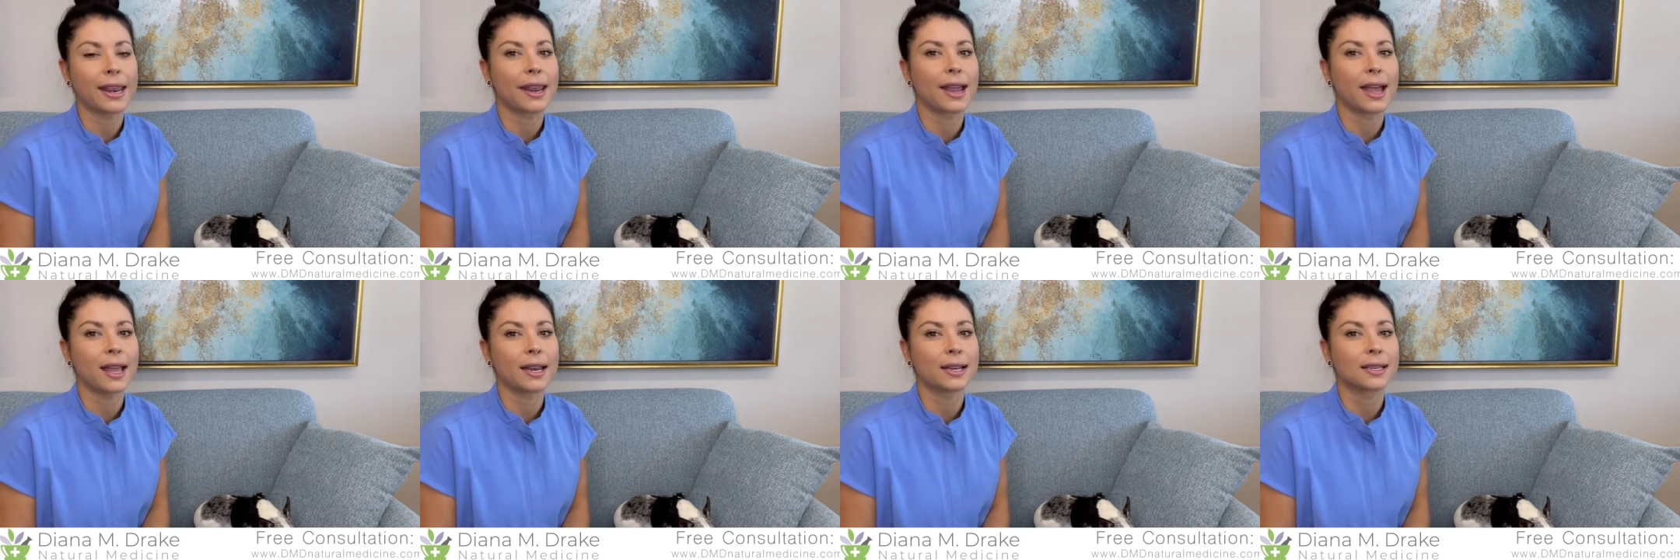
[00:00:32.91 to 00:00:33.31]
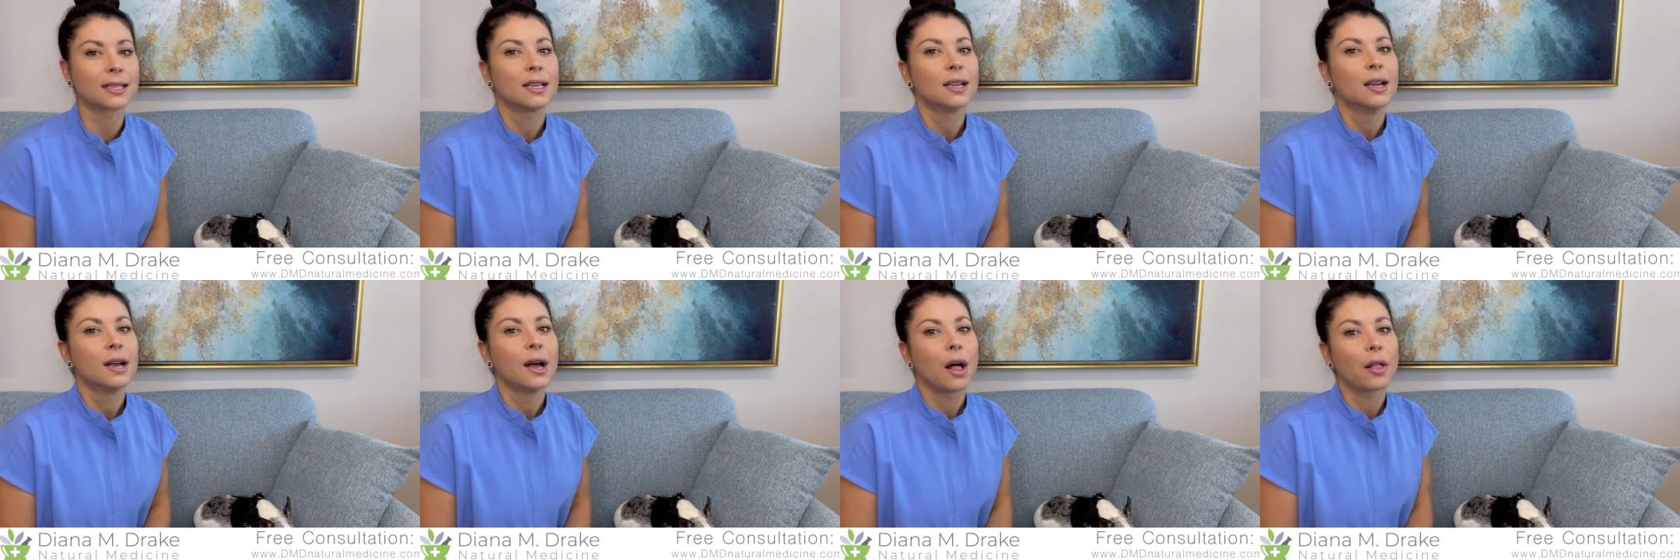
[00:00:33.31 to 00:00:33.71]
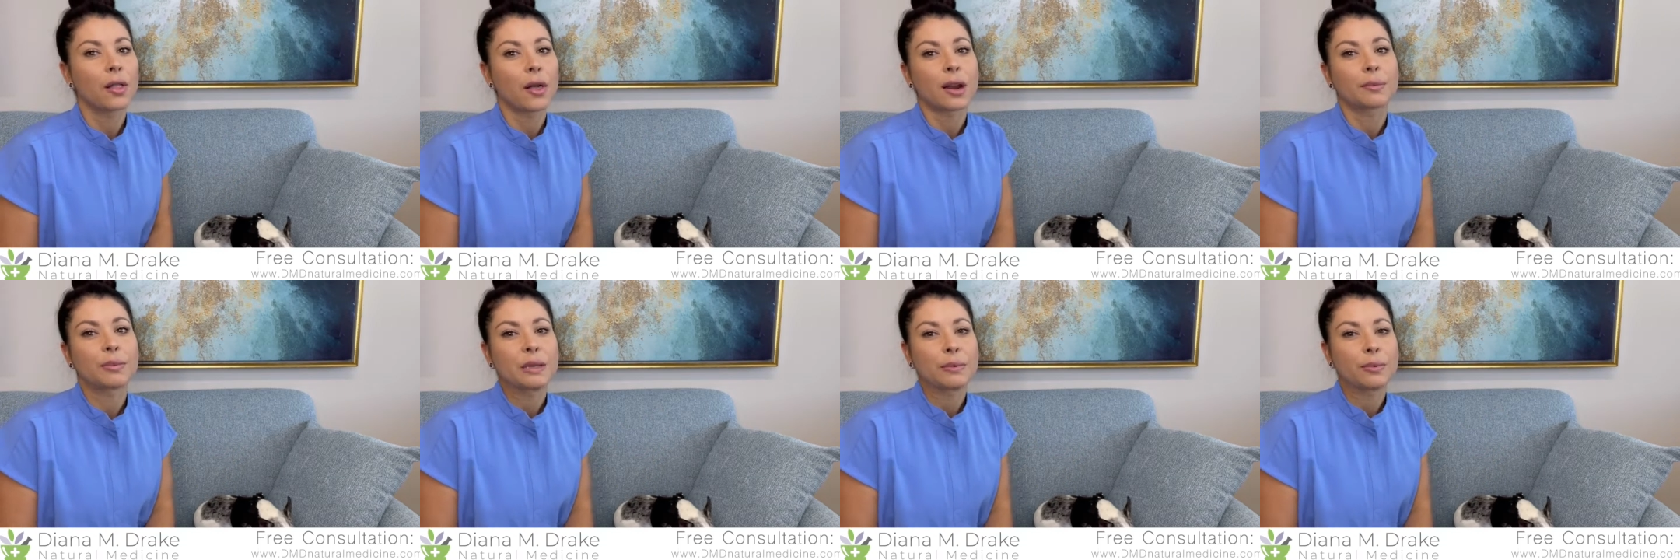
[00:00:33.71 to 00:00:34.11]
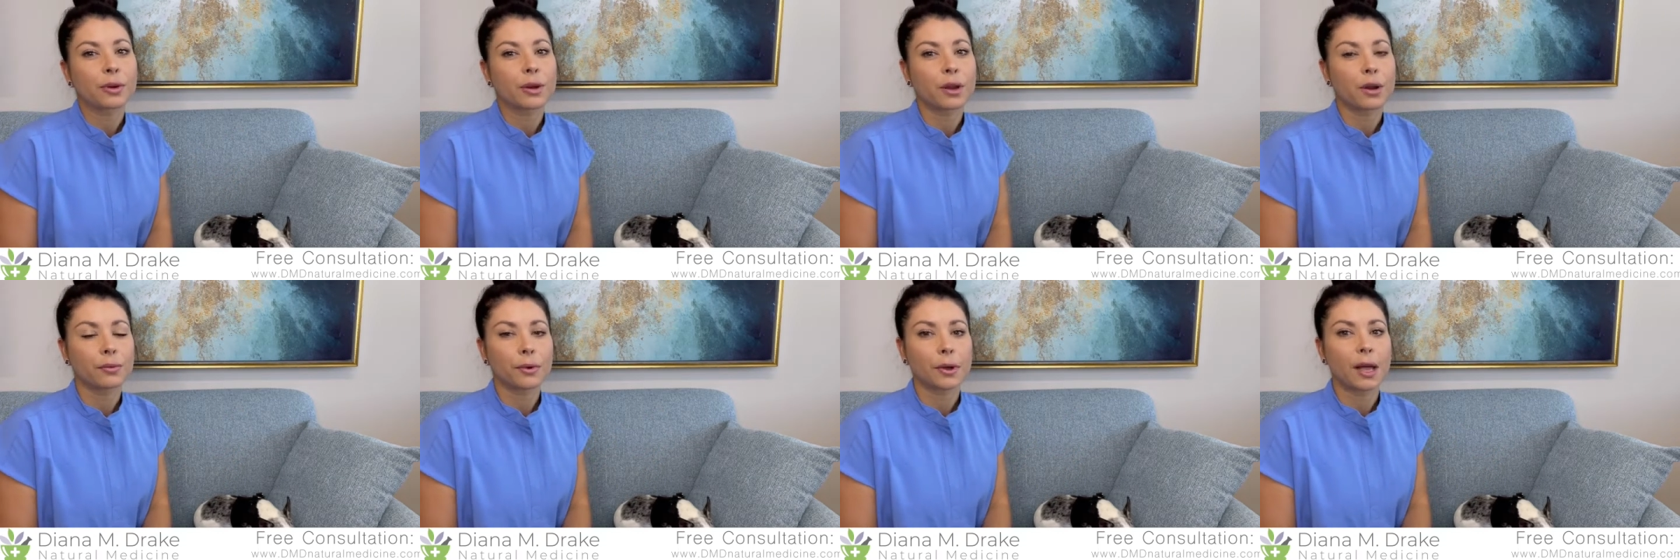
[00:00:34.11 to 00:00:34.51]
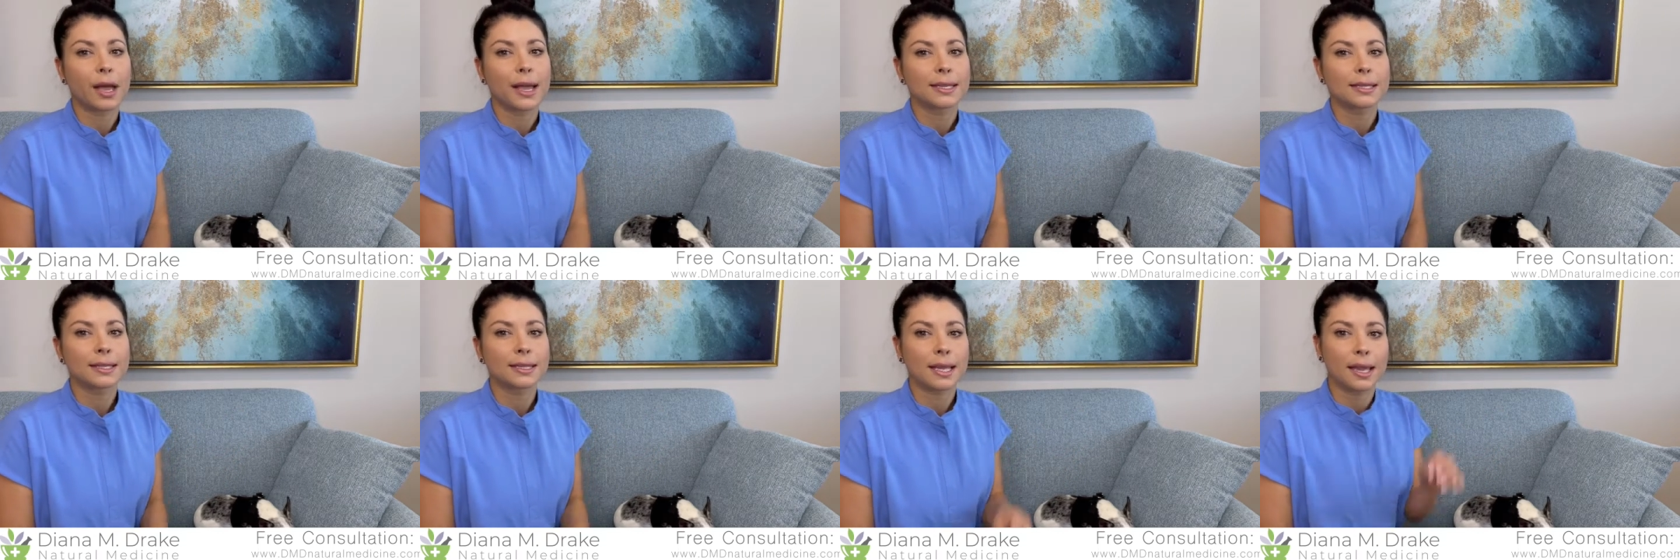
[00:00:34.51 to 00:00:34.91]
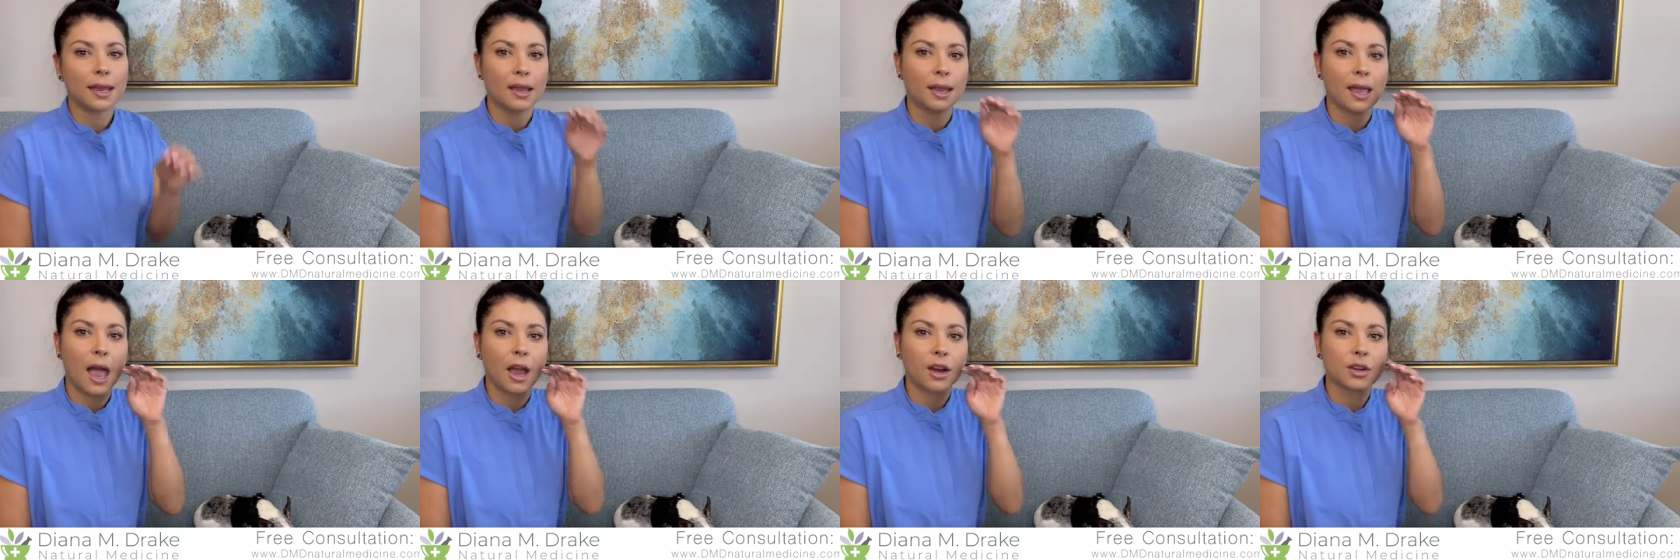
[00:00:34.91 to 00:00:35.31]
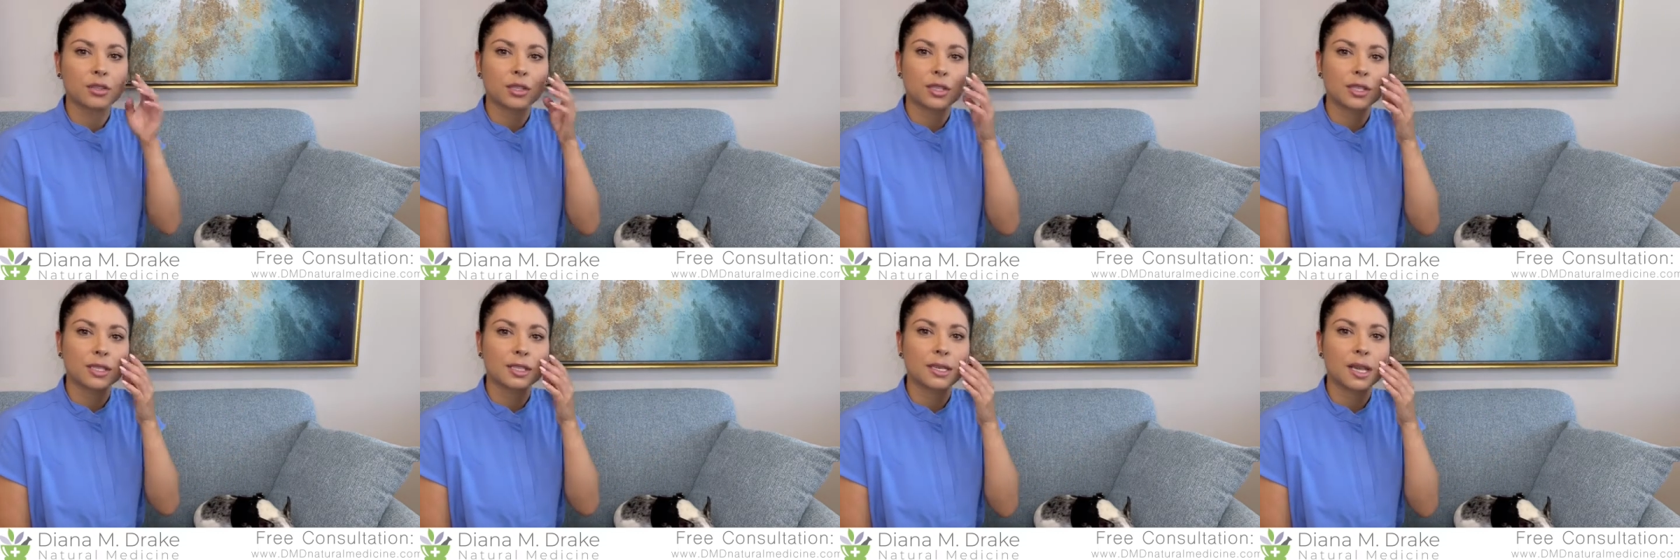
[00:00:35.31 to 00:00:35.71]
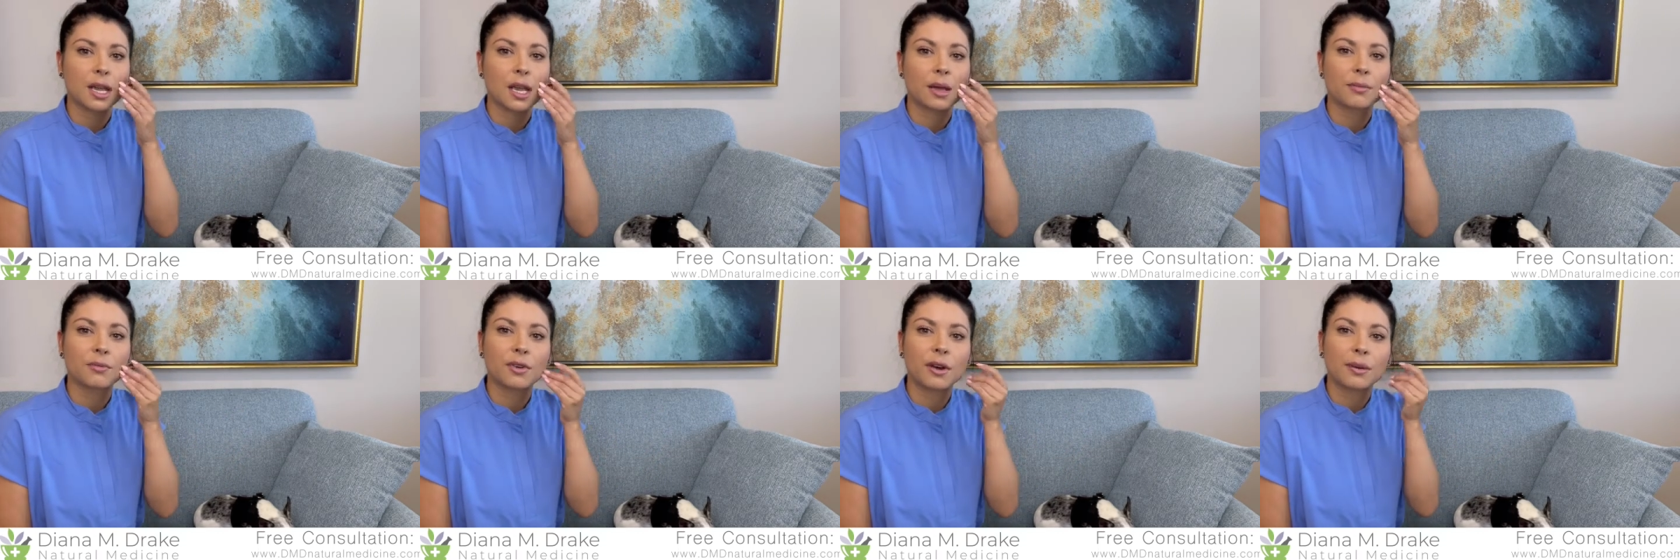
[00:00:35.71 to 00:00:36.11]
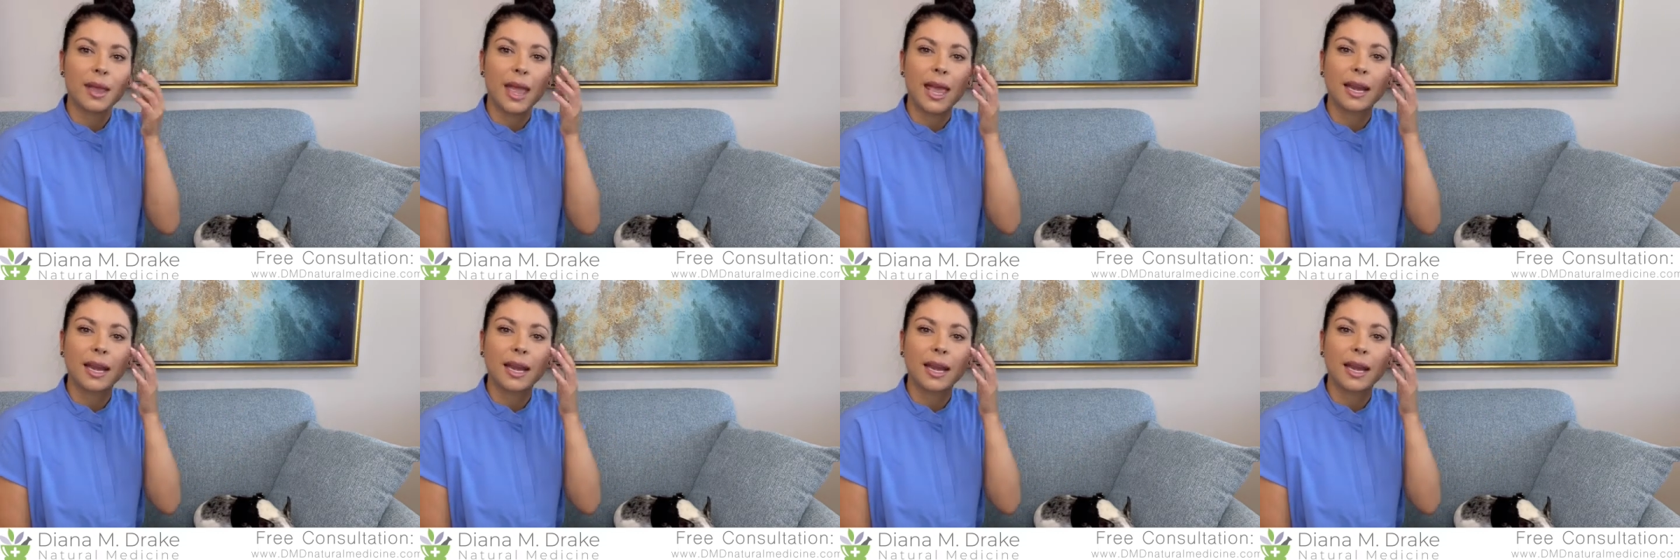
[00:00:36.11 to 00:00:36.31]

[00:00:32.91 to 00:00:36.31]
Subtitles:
And a lot of people don't realize they actually just come from